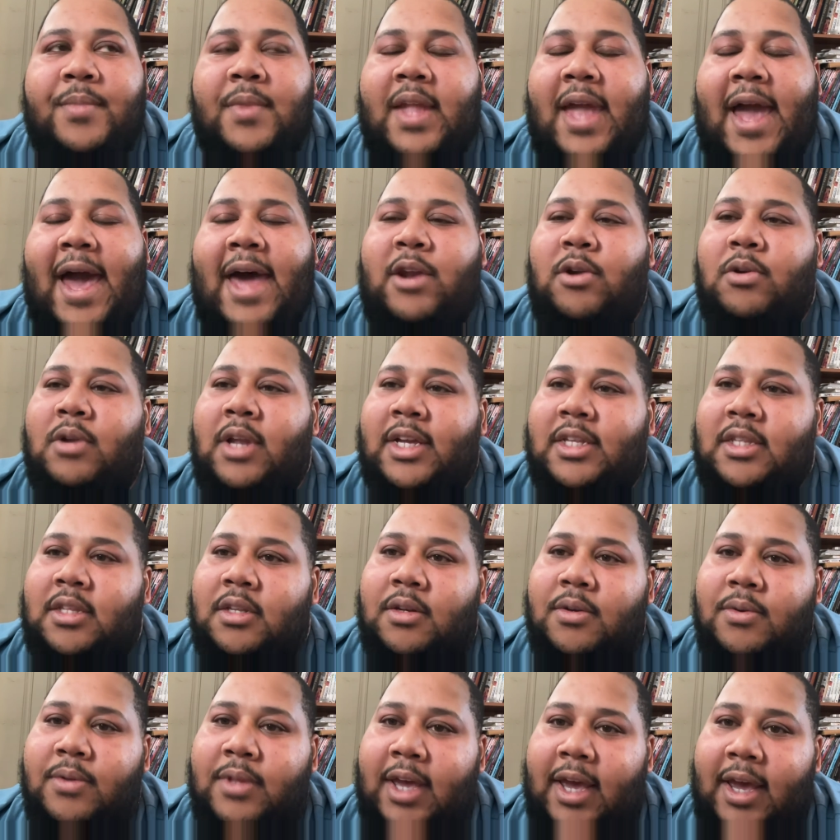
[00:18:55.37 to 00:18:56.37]
don't like to
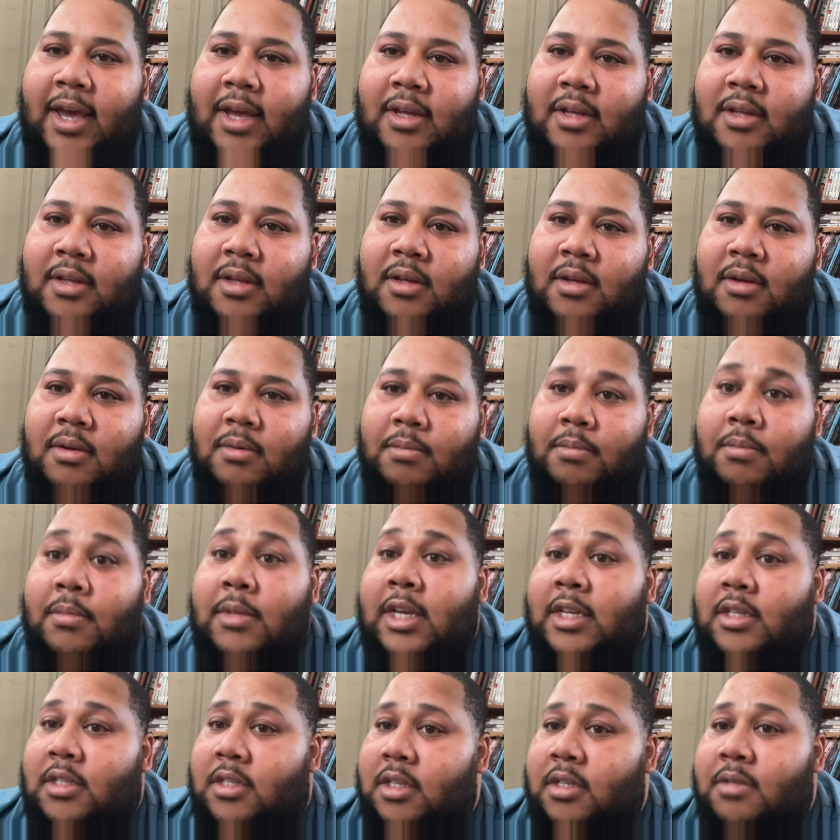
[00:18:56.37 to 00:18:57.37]
do that.
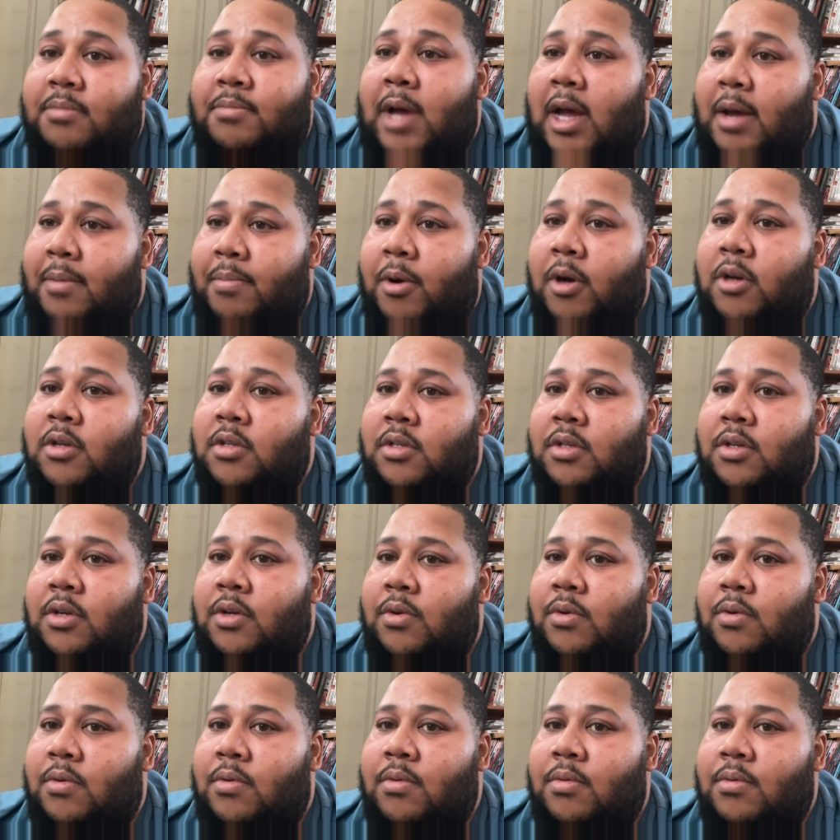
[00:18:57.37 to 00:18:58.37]
That's just my
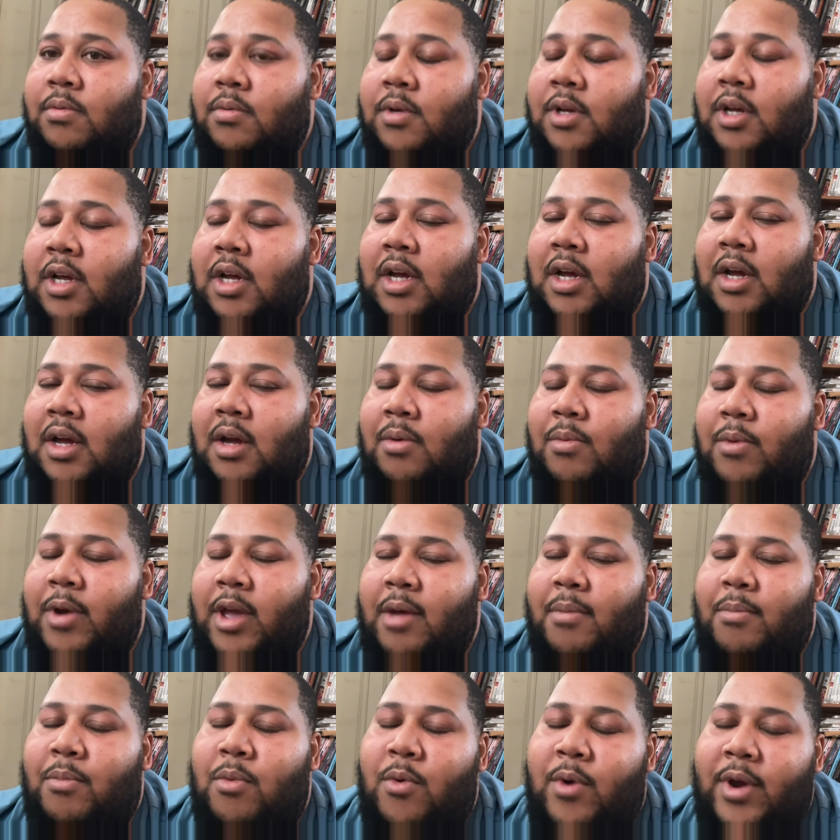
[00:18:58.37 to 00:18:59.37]
personal way
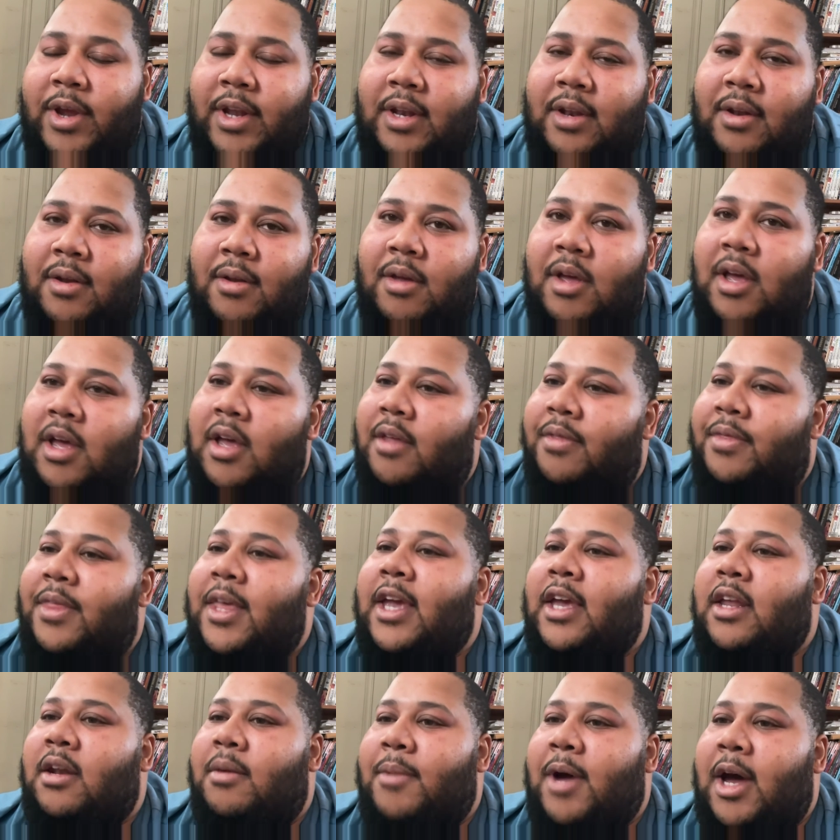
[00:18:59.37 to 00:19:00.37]
of
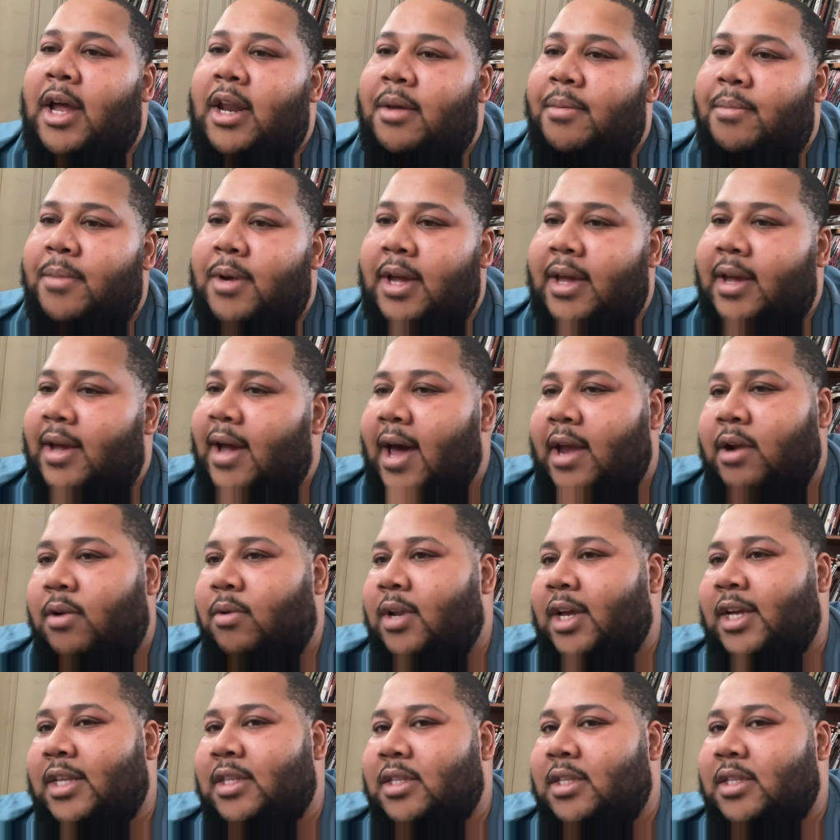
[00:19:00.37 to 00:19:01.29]
thinking about it. But I don't like